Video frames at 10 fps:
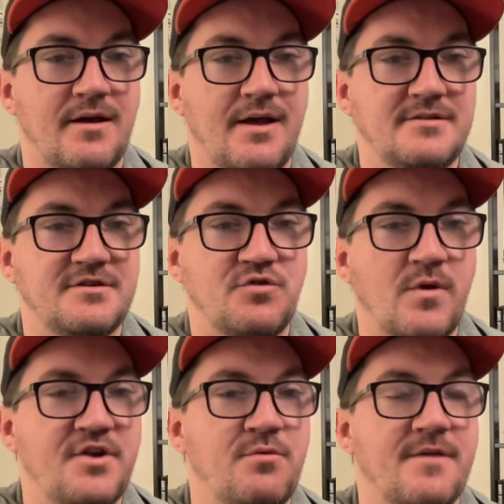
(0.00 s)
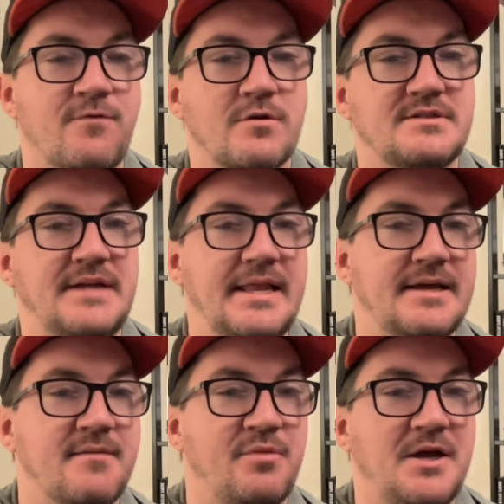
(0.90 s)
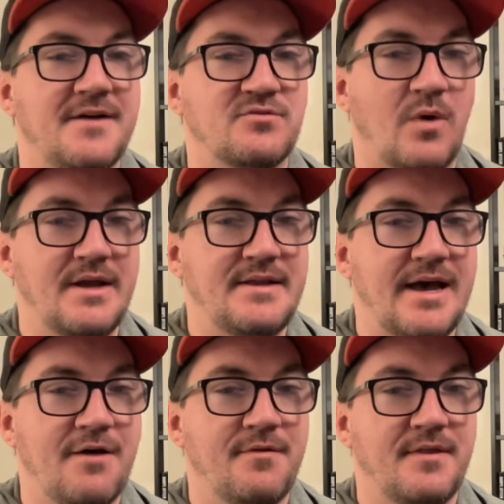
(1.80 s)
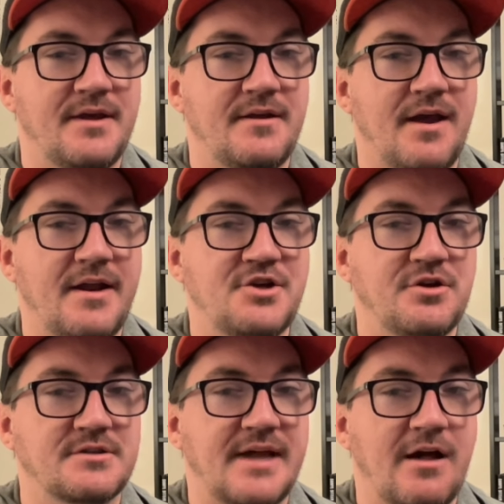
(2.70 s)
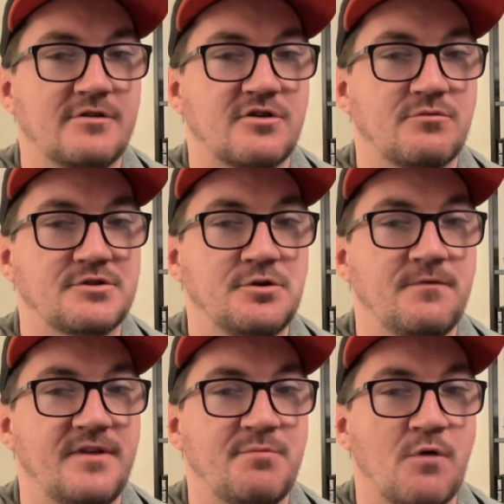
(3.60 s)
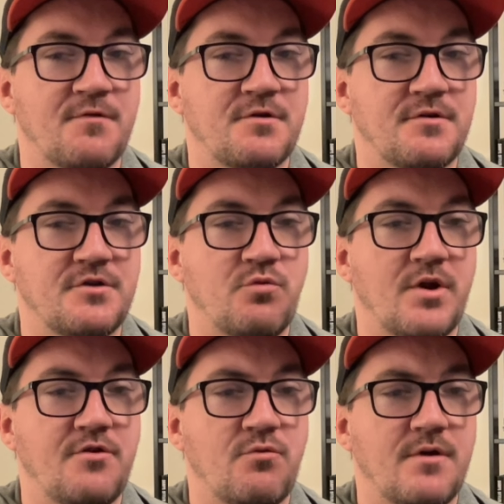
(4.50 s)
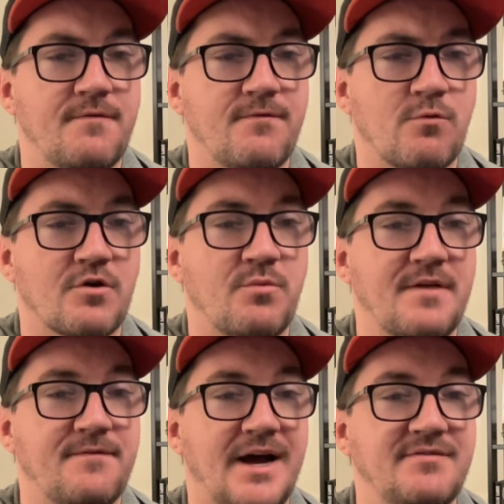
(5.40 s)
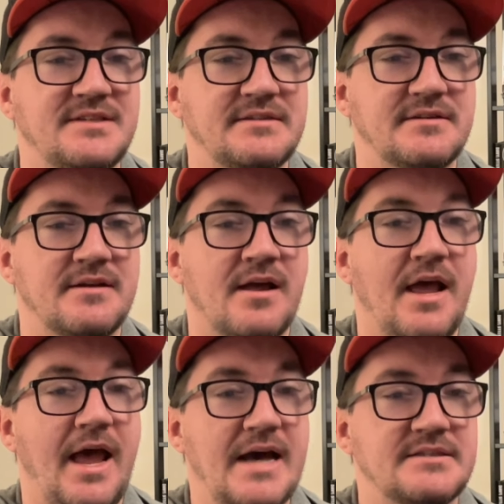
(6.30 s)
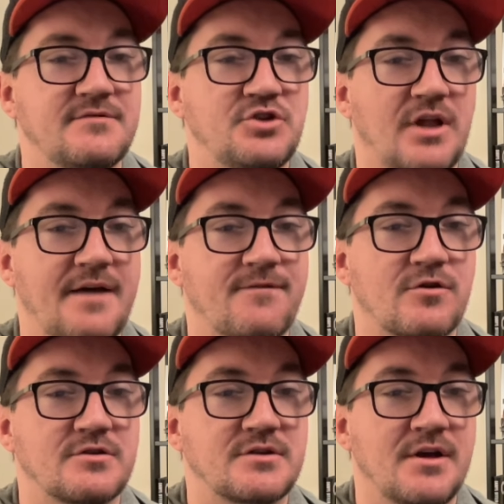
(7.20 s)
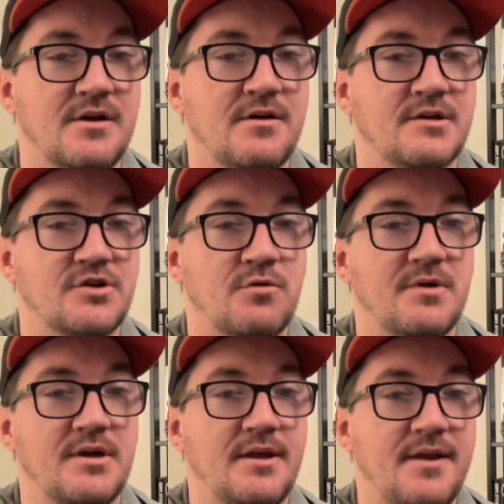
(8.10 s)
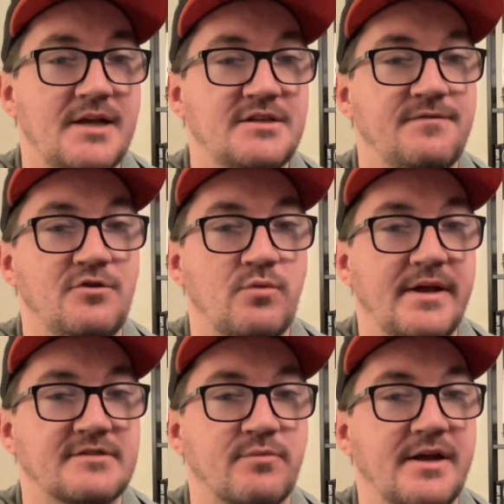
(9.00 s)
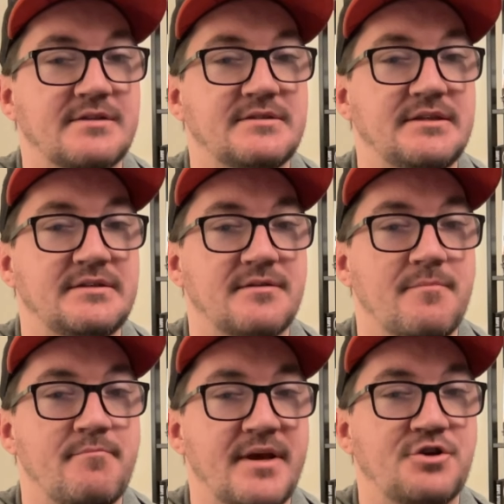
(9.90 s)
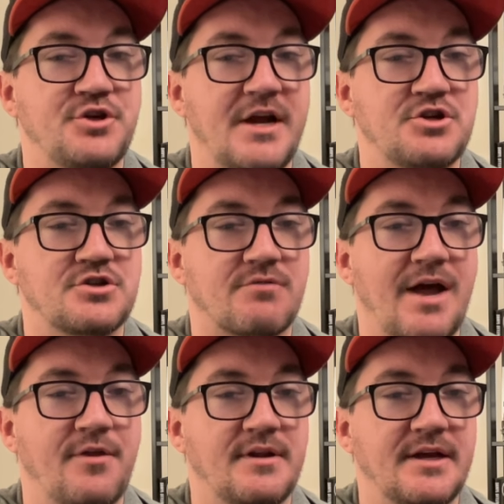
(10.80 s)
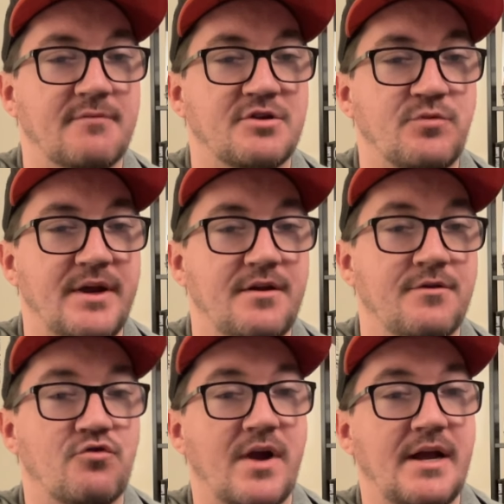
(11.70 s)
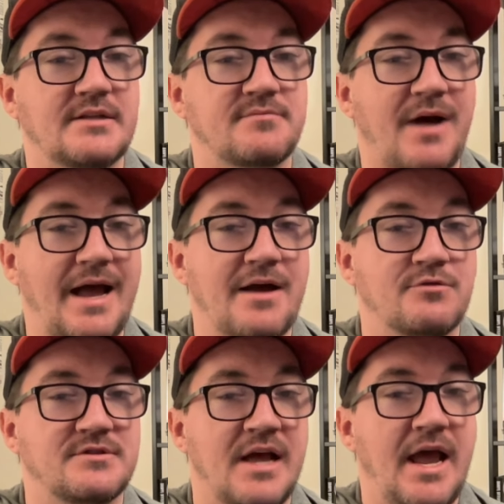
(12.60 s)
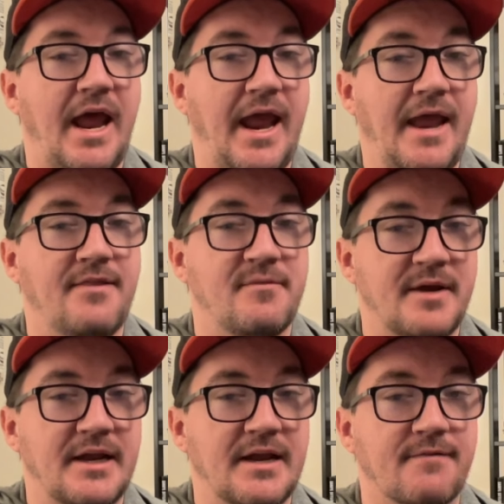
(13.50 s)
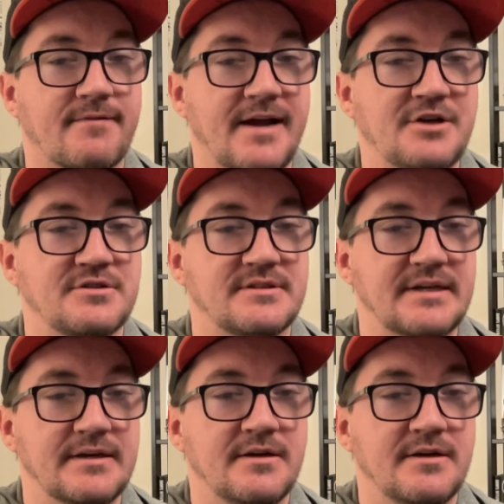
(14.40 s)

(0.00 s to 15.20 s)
as the 2024 Stanley Cup playoffs wind down, the NHL's calendar will soon flip over to the 2024-25 season as of July 1st. So in the next few weeks, we could see some big changes around the league between trades, buyouts, and the beginning of free agency.